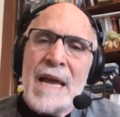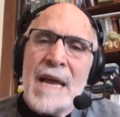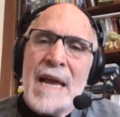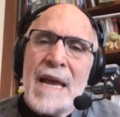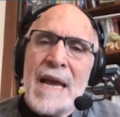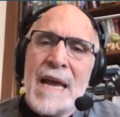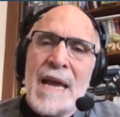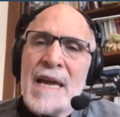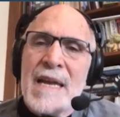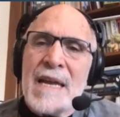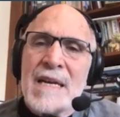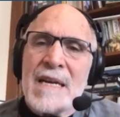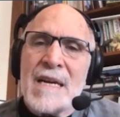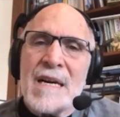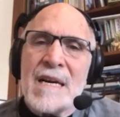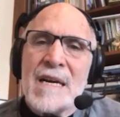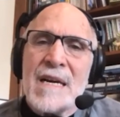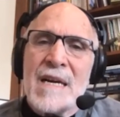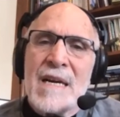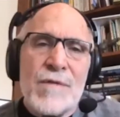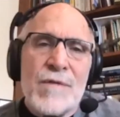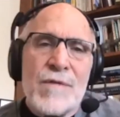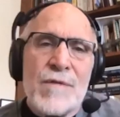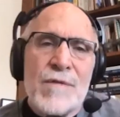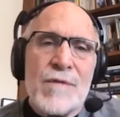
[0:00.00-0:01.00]
And
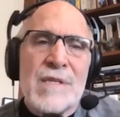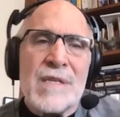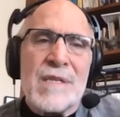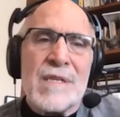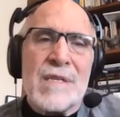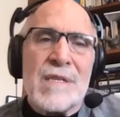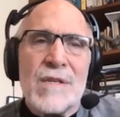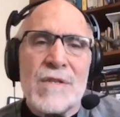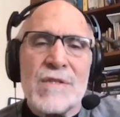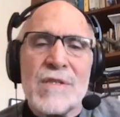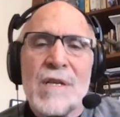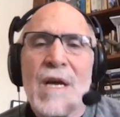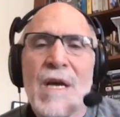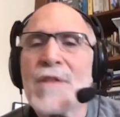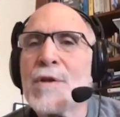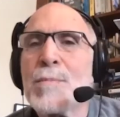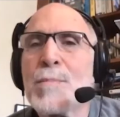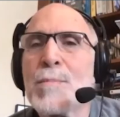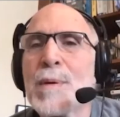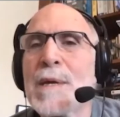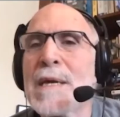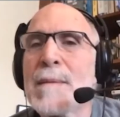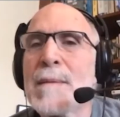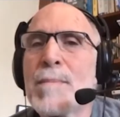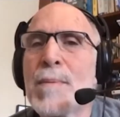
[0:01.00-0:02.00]
conversely, there's other
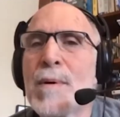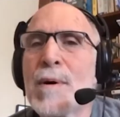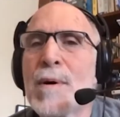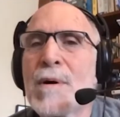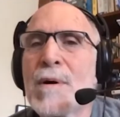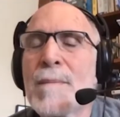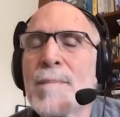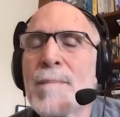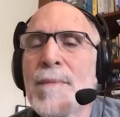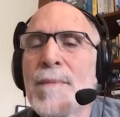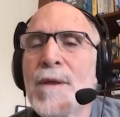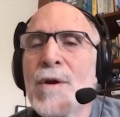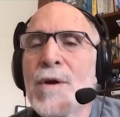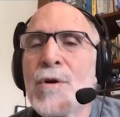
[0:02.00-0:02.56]
people